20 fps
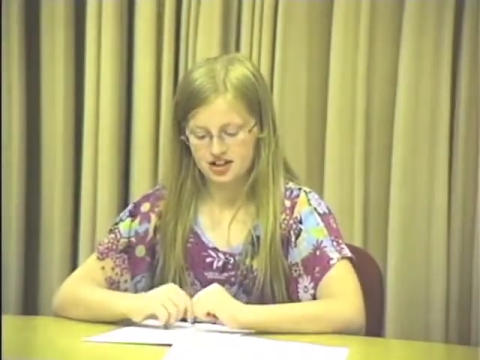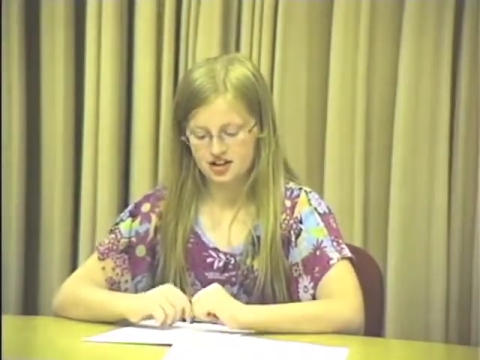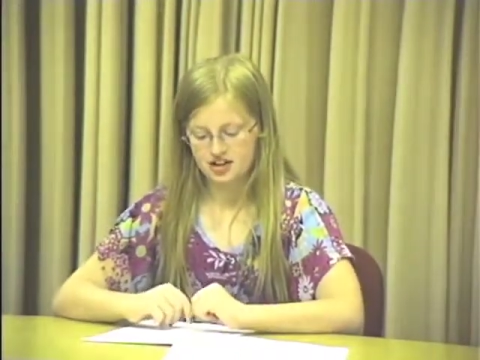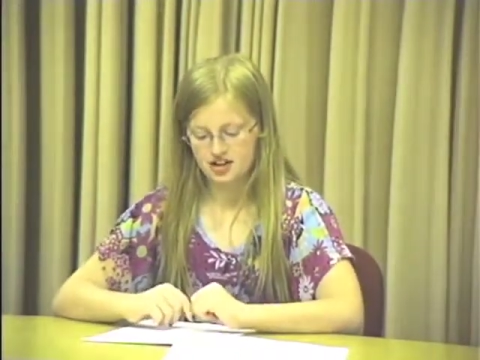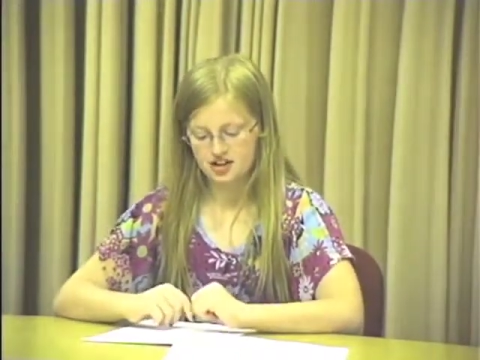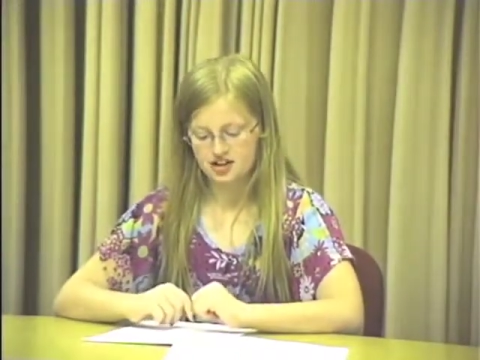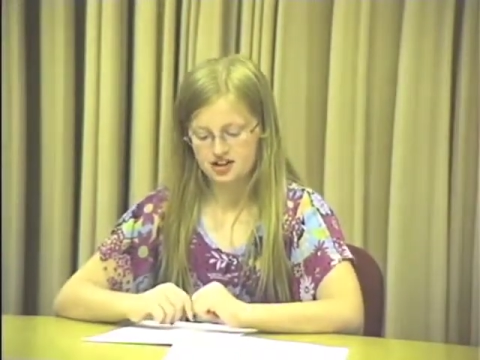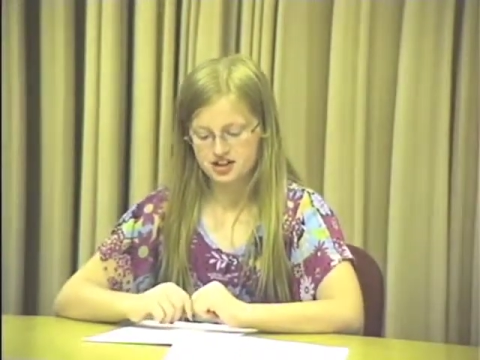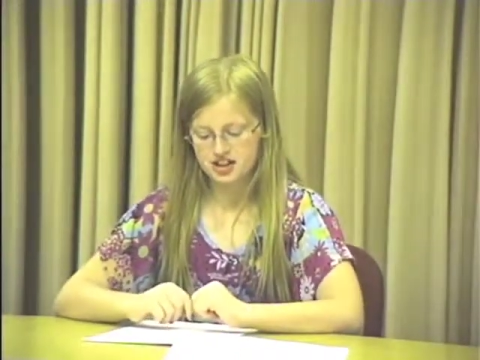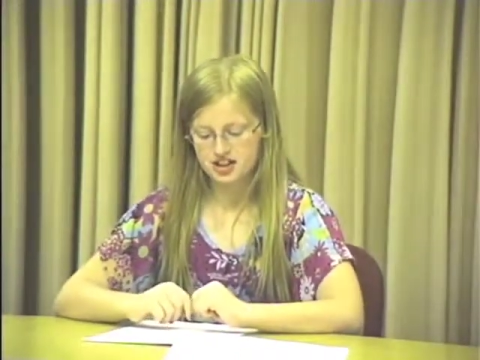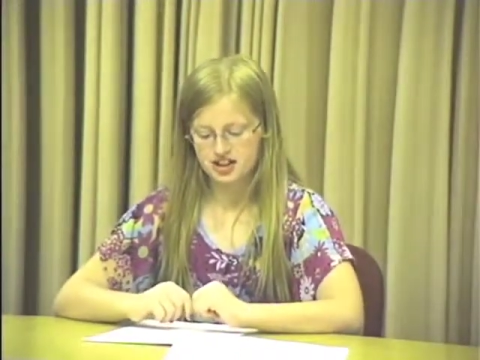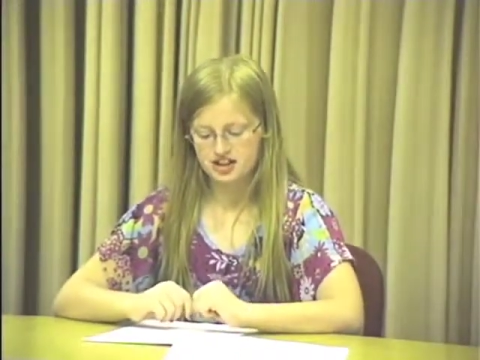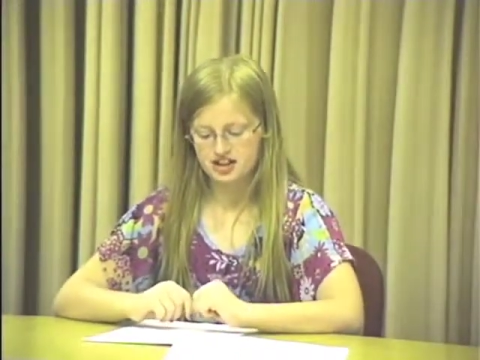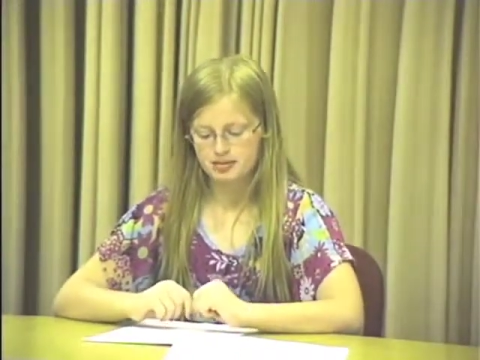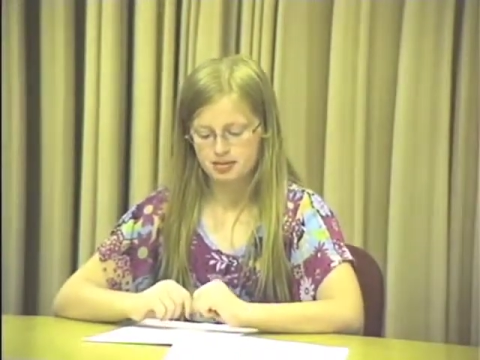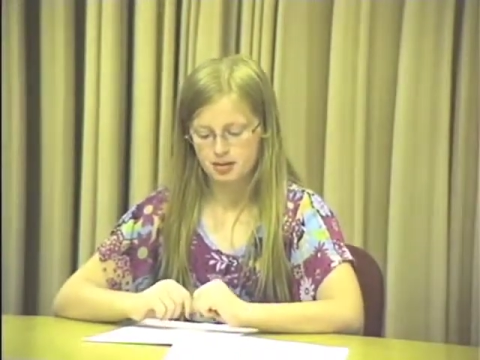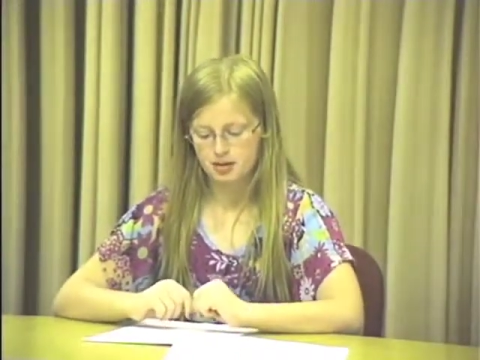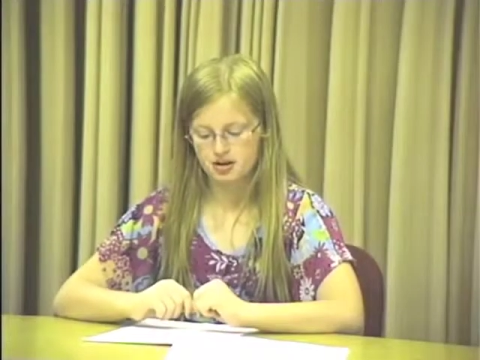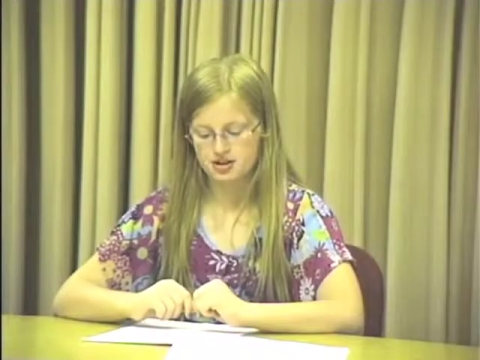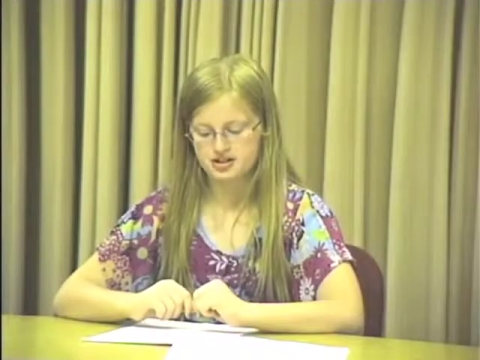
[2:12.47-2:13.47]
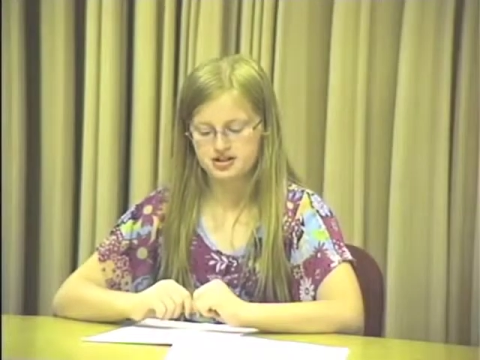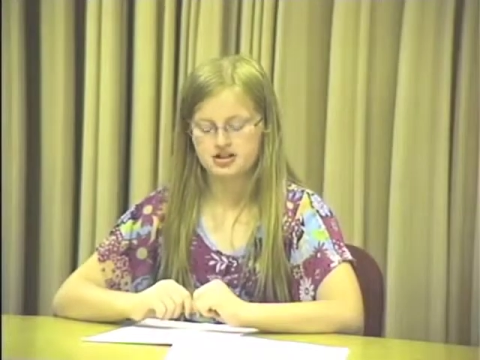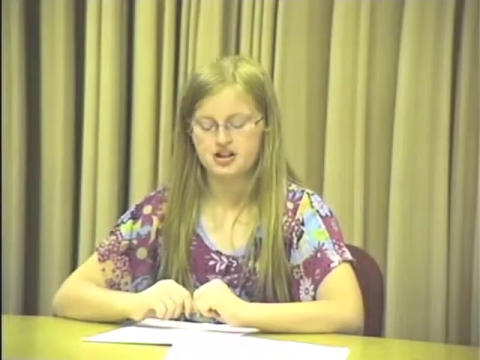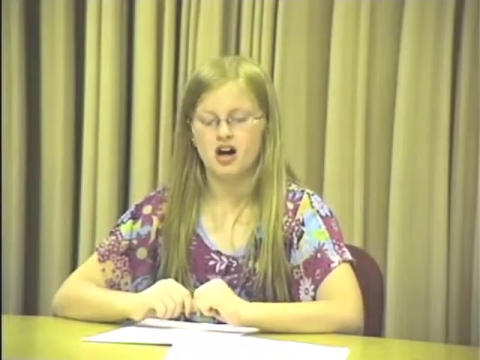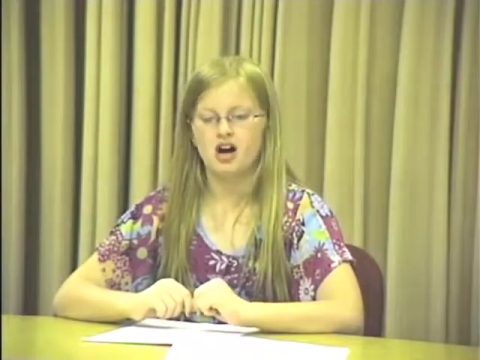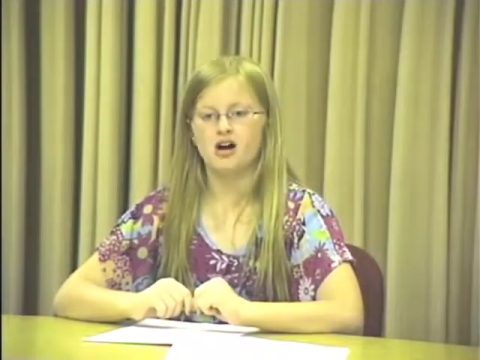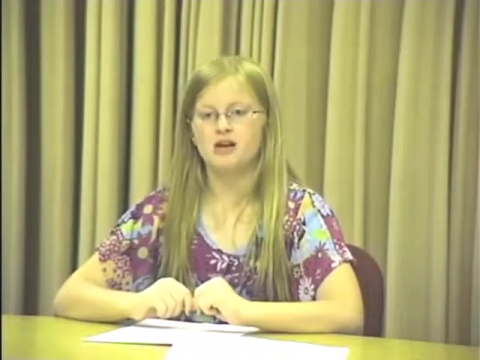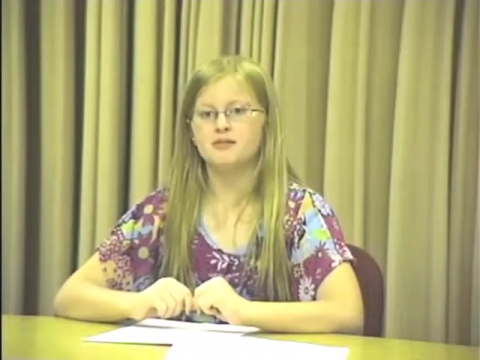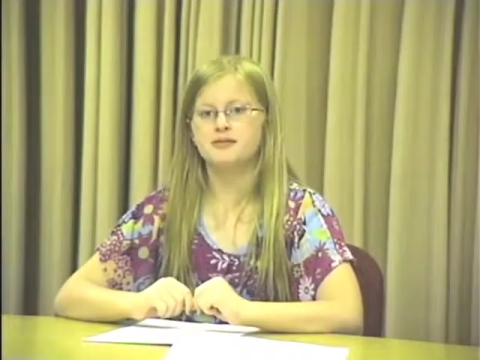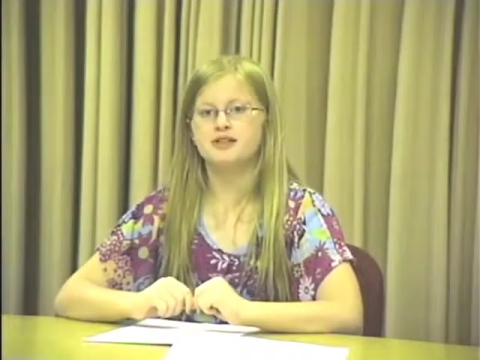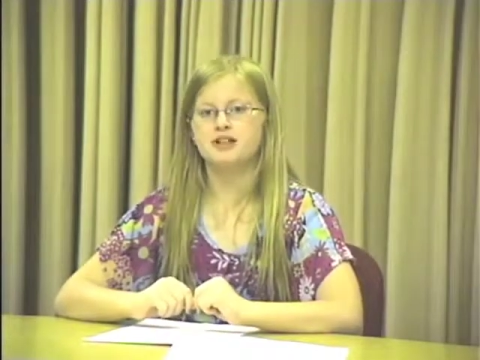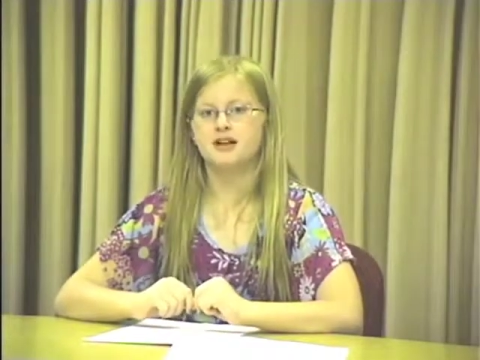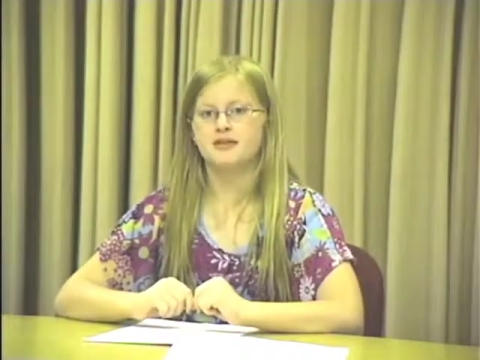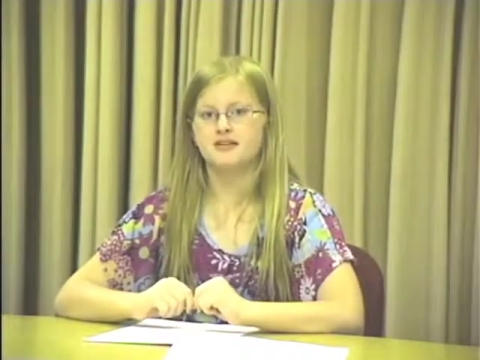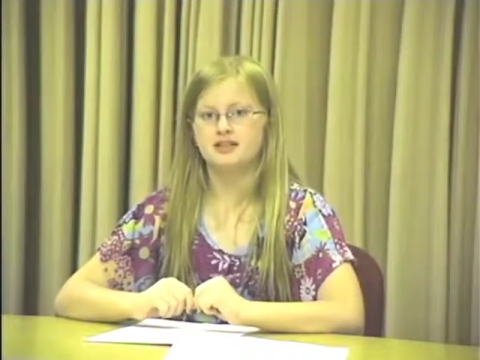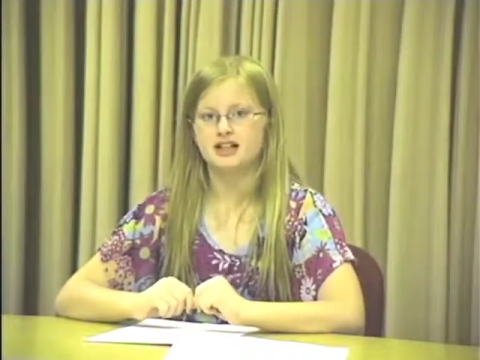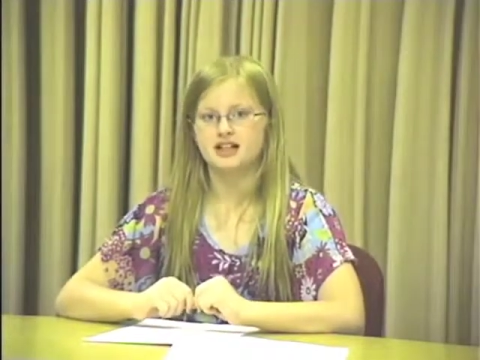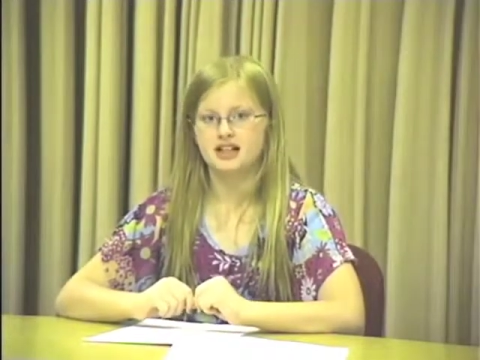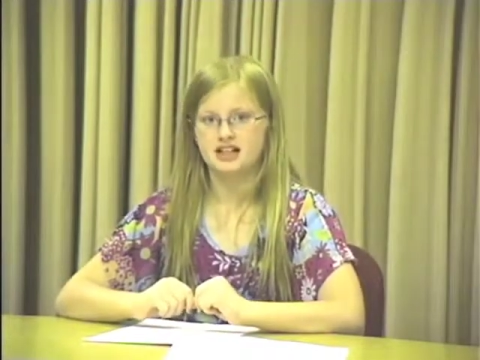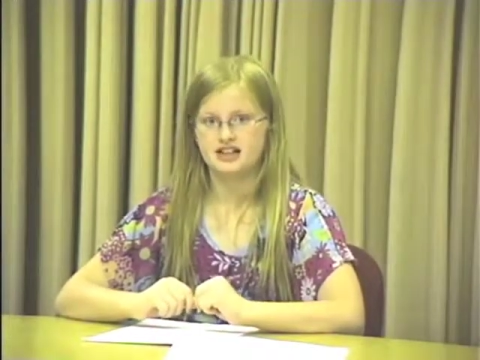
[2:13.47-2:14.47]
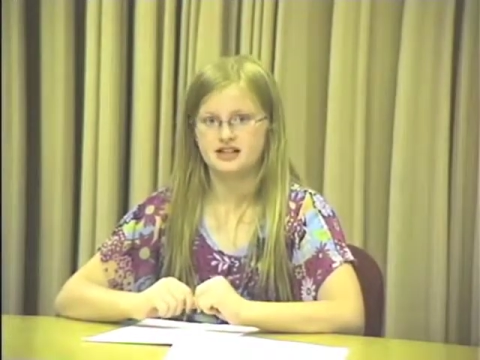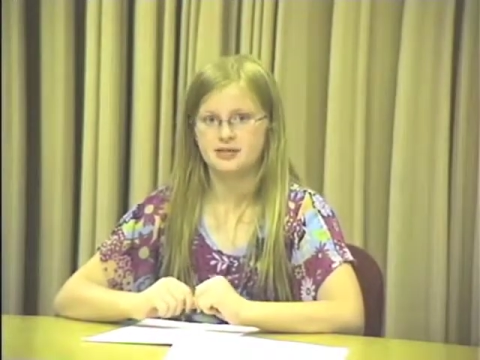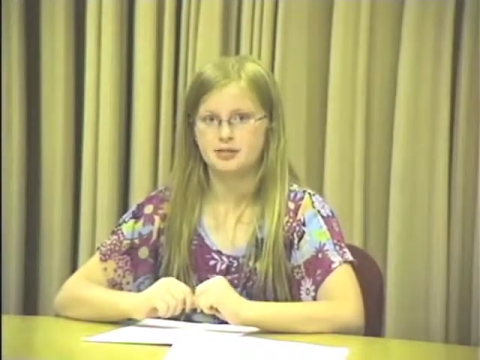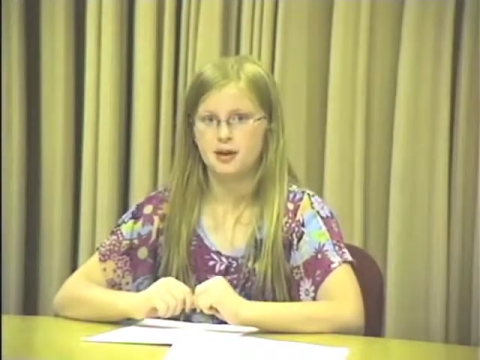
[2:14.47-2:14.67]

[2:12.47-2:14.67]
Thursday sports columns of the Kids